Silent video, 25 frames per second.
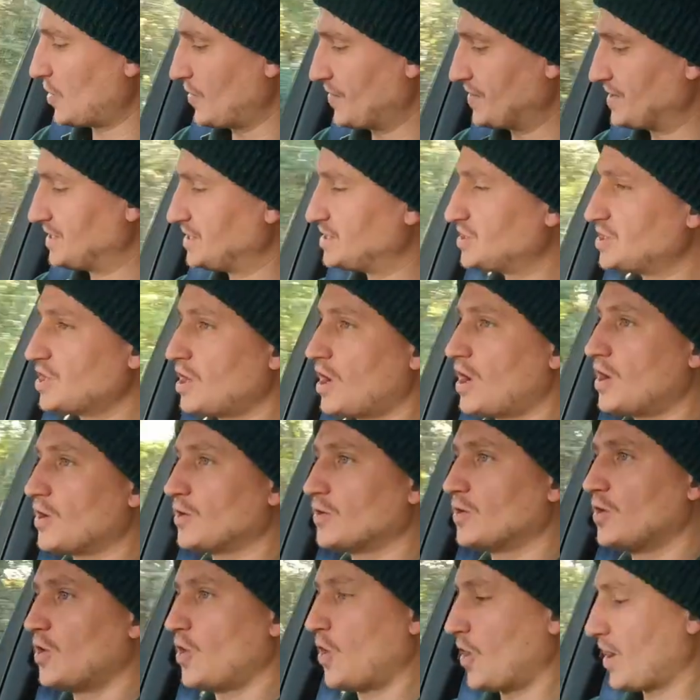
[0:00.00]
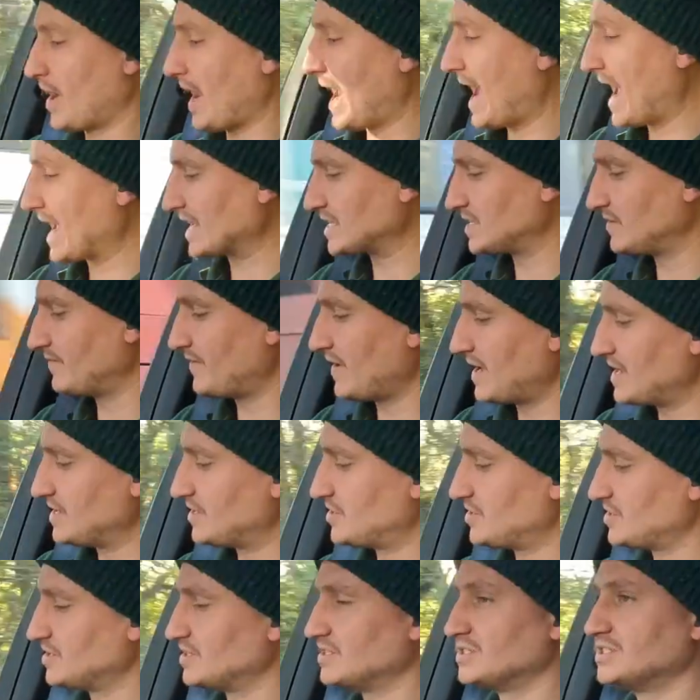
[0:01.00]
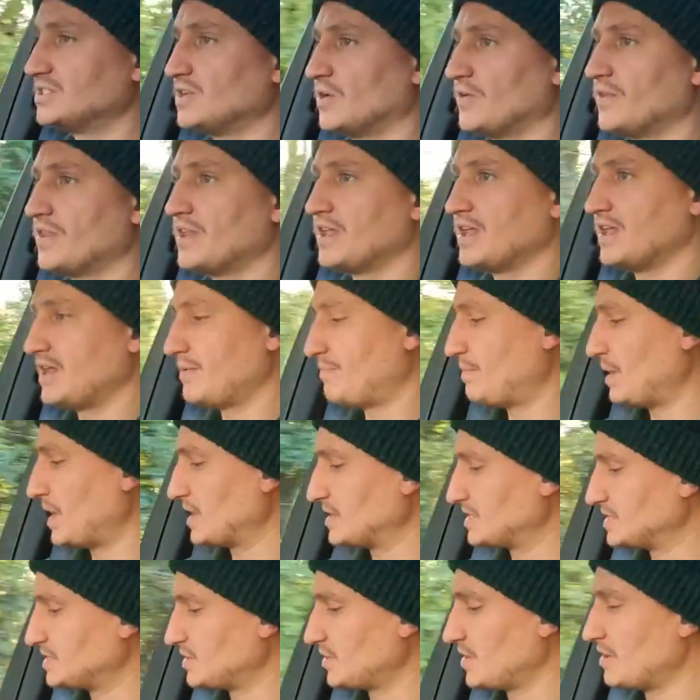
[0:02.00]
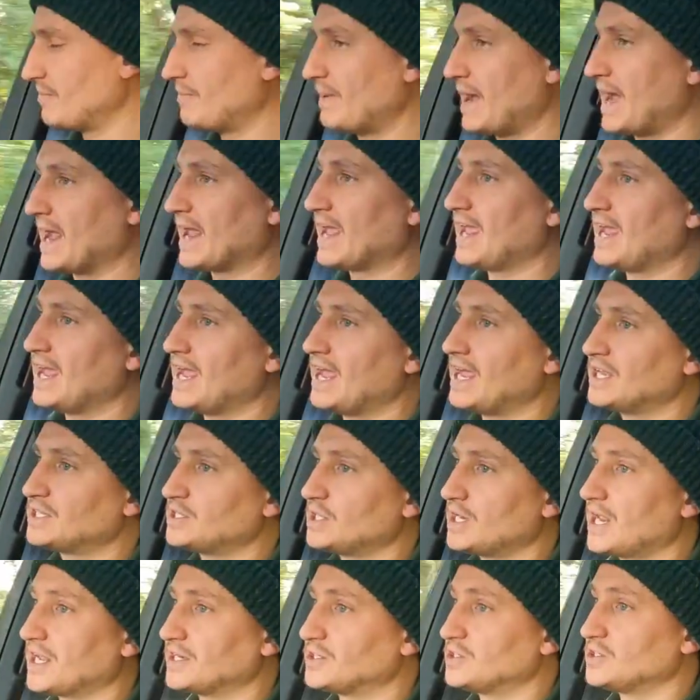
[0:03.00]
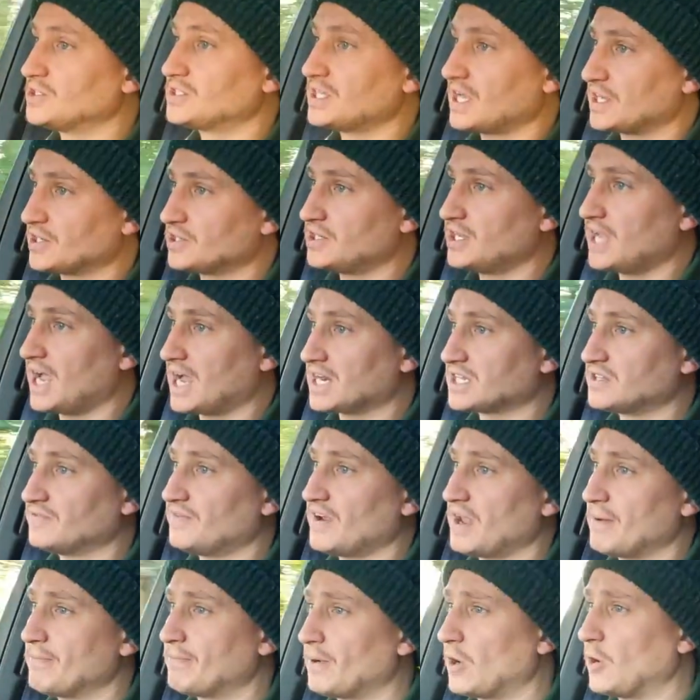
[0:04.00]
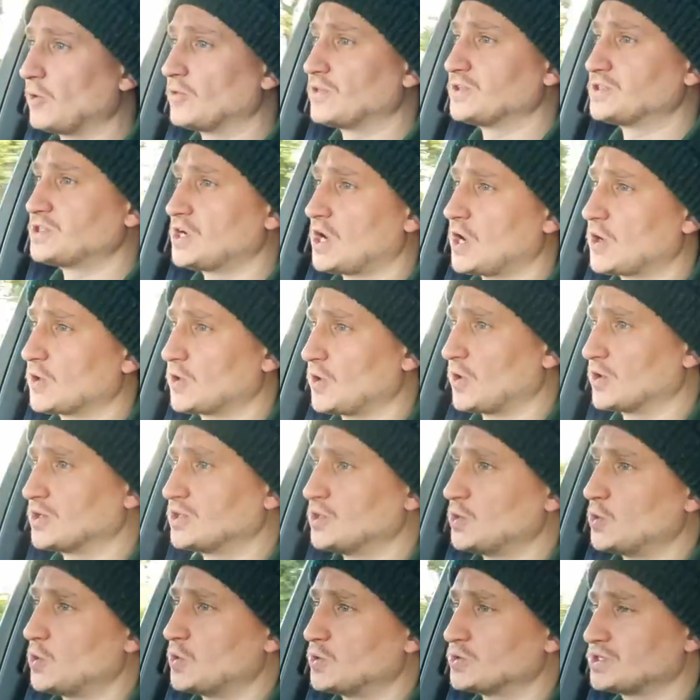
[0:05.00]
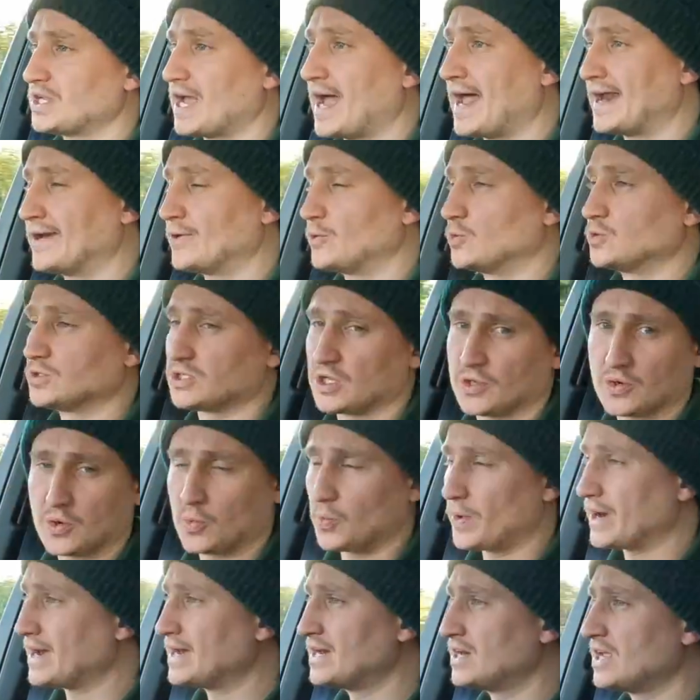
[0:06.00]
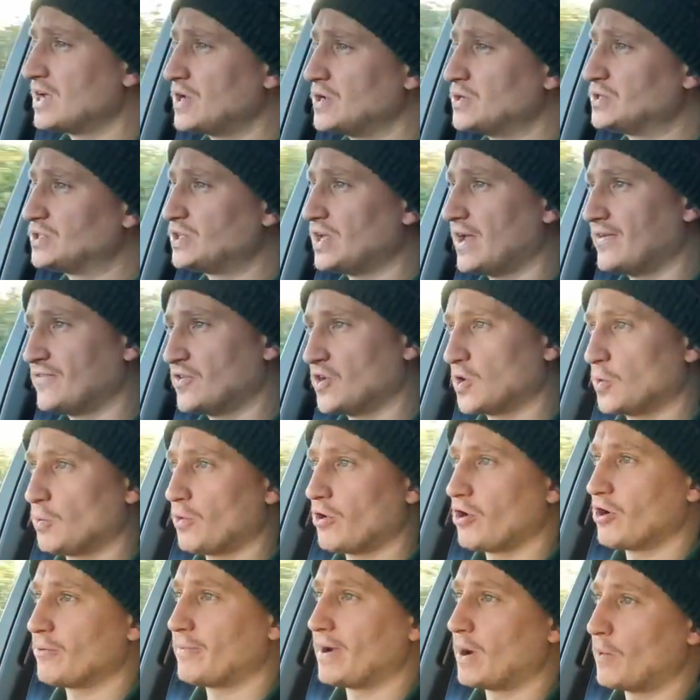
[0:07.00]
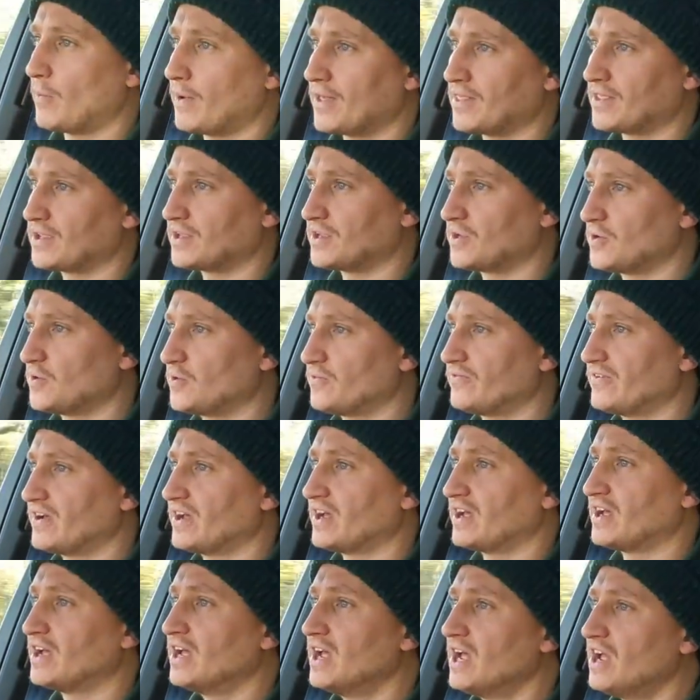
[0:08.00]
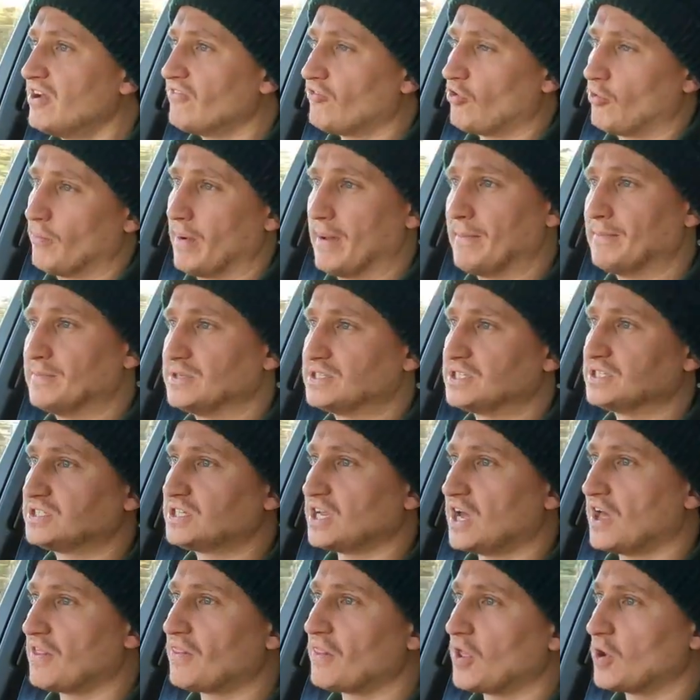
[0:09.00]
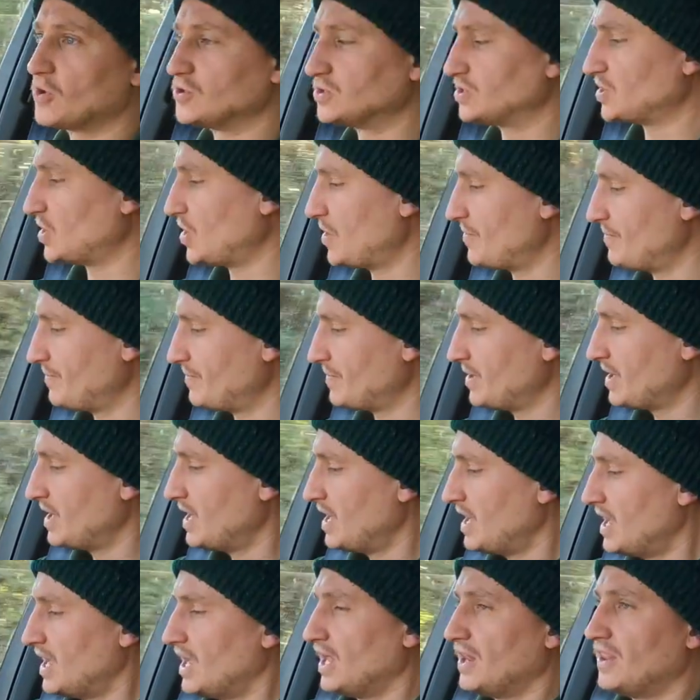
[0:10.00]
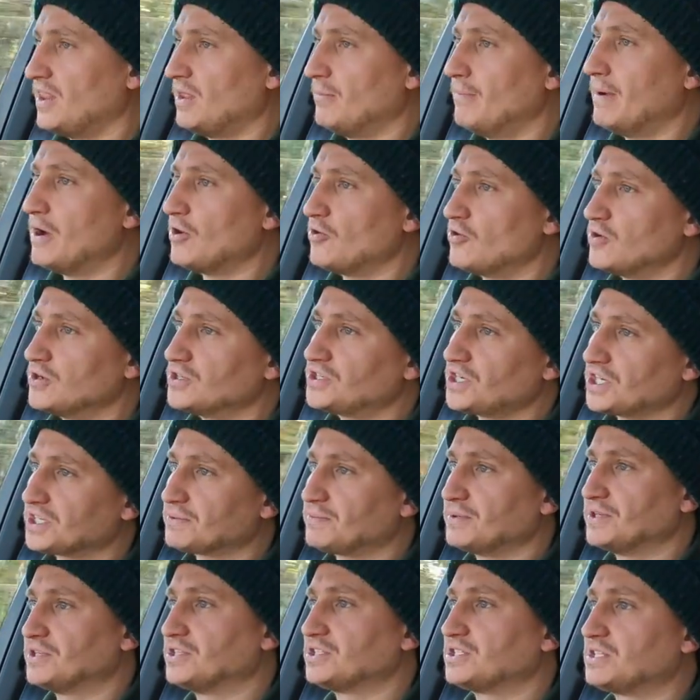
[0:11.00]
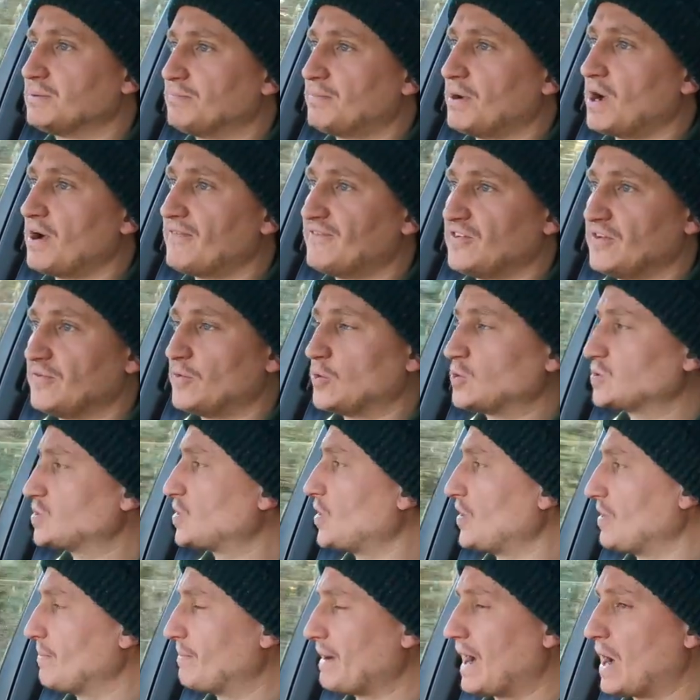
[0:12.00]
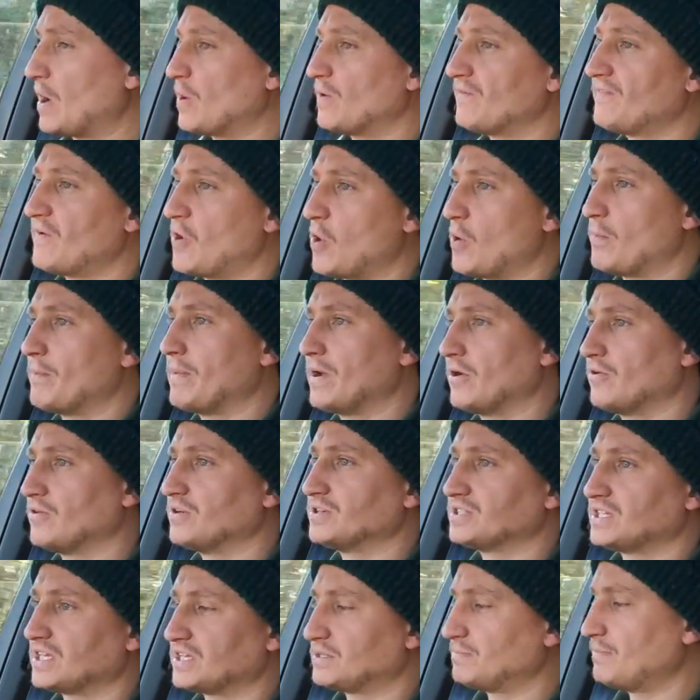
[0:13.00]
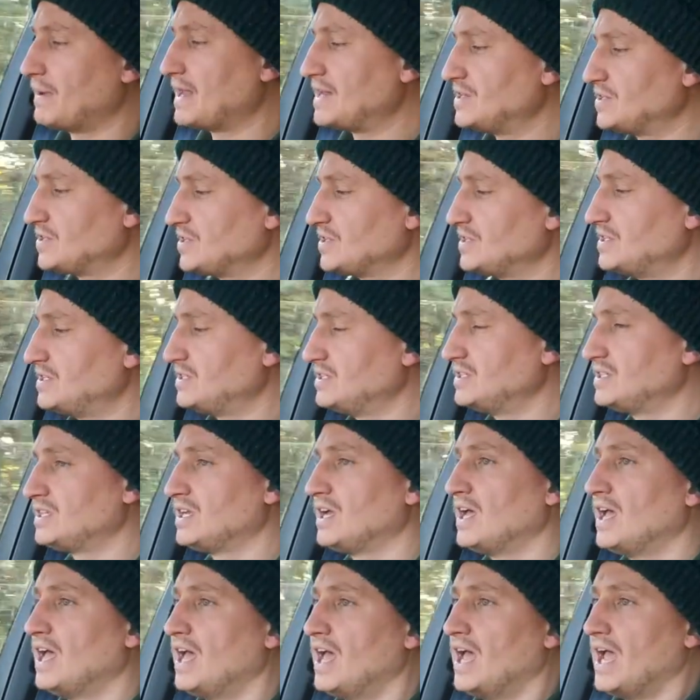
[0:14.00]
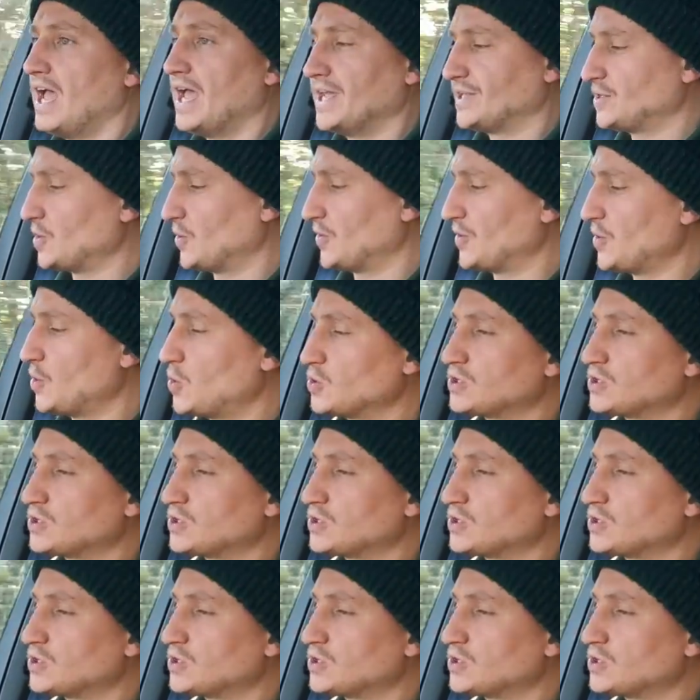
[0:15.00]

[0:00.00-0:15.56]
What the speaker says: got these child lock activations on the buttons on the back here, so that does actually activate both the child lock doors and also the windows. You haven't got to worry about whether you've remembered to turn those on. The mirror adjustment just above, you've also got the power fold mirrors as mentioned. It's got the